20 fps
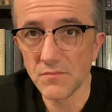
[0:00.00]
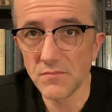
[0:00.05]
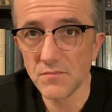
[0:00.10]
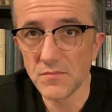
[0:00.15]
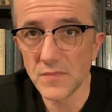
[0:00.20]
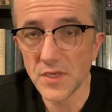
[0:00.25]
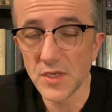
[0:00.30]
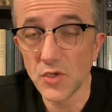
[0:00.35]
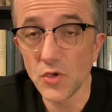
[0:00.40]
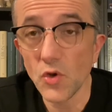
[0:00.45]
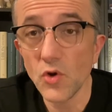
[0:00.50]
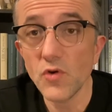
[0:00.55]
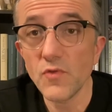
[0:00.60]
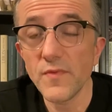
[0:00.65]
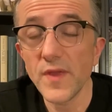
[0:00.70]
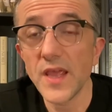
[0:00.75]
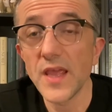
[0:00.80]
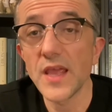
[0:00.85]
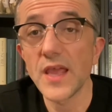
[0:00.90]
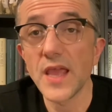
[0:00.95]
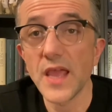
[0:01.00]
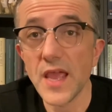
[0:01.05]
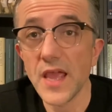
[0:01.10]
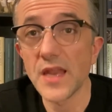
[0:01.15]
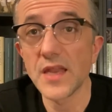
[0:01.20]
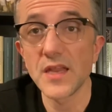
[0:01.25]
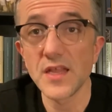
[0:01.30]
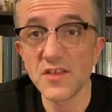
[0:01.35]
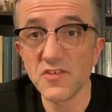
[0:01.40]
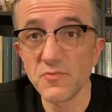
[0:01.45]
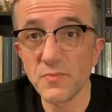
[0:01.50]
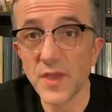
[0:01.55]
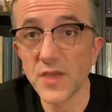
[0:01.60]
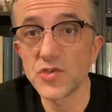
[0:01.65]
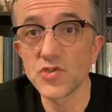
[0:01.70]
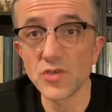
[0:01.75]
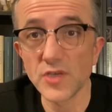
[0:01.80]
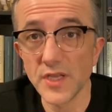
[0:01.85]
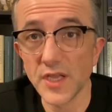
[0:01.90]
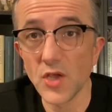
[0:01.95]
Norway and
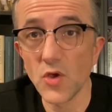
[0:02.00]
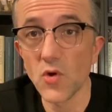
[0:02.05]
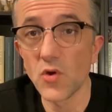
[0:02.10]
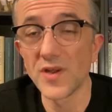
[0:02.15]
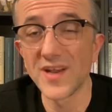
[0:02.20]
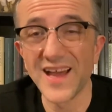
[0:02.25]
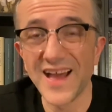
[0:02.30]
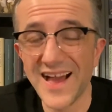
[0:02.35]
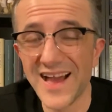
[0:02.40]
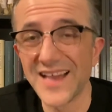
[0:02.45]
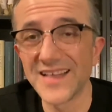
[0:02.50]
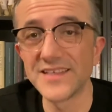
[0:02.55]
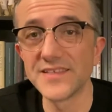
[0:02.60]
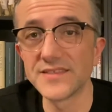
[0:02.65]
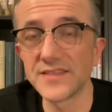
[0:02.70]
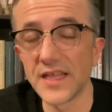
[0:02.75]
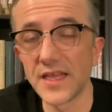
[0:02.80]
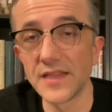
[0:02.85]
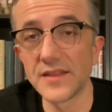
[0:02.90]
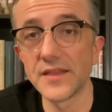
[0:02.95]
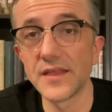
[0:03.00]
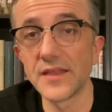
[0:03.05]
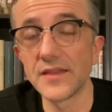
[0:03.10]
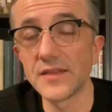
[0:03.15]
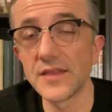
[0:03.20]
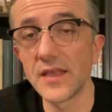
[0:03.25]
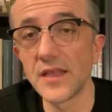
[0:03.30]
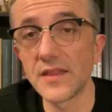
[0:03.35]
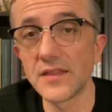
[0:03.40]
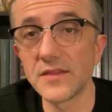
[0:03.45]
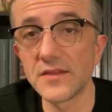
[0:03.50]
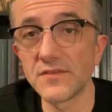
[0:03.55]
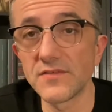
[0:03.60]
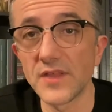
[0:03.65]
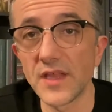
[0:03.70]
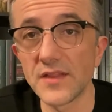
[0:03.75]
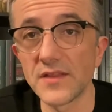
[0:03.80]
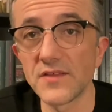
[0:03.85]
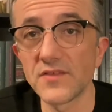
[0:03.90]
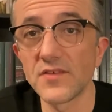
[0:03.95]
especially on Iceland, and
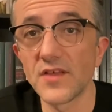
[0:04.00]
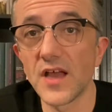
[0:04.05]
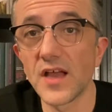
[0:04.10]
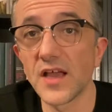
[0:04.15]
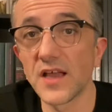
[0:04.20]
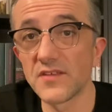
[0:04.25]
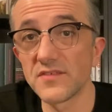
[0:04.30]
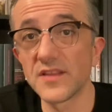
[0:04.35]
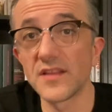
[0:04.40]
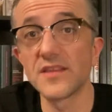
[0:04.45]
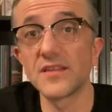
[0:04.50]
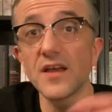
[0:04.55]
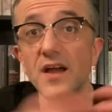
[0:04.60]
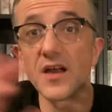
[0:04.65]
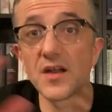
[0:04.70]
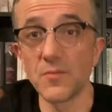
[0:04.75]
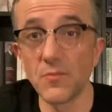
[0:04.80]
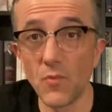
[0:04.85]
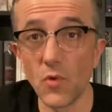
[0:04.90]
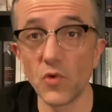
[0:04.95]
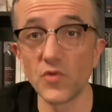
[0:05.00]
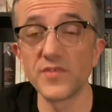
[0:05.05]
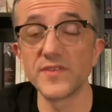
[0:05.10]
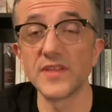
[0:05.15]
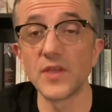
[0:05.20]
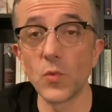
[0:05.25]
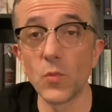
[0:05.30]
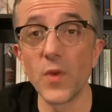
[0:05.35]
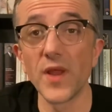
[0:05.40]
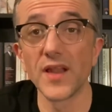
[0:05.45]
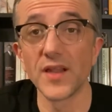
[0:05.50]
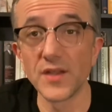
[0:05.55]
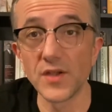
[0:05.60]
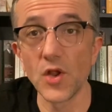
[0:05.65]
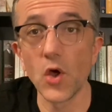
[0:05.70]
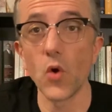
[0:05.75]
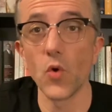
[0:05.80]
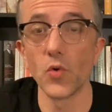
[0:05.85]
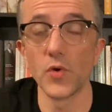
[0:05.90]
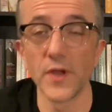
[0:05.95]
the sagas that are mostly well
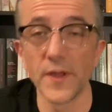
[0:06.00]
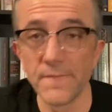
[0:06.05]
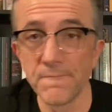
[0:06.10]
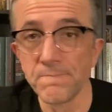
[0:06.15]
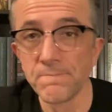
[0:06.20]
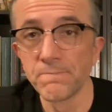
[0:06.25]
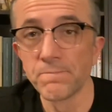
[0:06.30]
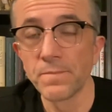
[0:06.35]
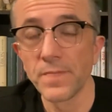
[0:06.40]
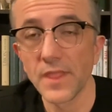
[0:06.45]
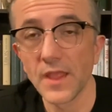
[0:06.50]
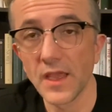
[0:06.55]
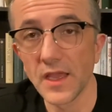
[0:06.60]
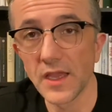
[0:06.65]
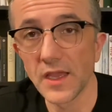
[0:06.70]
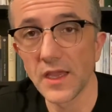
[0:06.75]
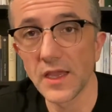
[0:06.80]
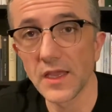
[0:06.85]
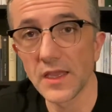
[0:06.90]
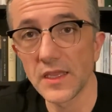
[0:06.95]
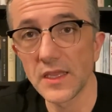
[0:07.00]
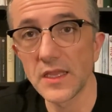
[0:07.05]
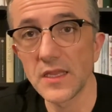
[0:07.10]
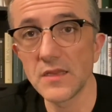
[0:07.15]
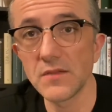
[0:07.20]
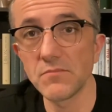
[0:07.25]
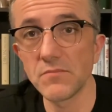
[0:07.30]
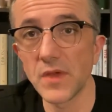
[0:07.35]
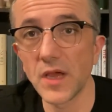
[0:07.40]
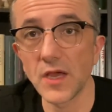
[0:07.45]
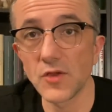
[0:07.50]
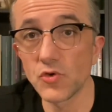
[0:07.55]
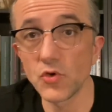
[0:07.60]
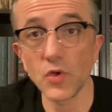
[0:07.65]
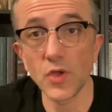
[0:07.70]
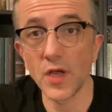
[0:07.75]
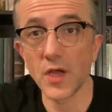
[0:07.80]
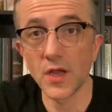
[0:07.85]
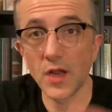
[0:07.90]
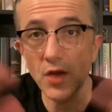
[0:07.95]
known
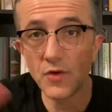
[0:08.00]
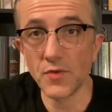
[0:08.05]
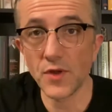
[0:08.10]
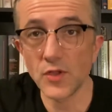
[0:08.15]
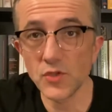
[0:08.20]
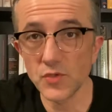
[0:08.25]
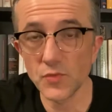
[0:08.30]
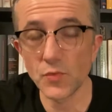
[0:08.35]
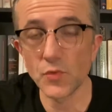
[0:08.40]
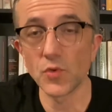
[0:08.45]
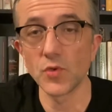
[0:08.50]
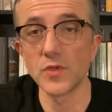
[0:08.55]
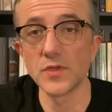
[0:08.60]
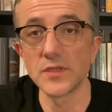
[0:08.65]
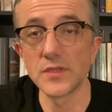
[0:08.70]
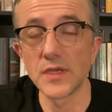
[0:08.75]
around the world